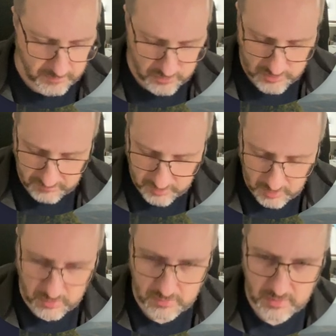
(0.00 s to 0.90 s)

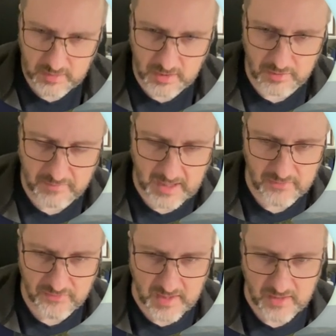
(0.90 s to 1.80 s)
trufflehog kind of has
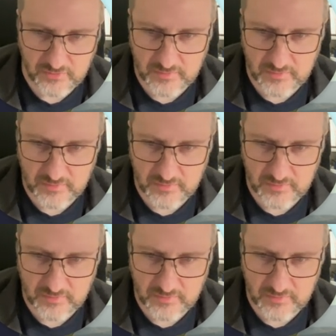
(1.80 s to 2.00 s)
this.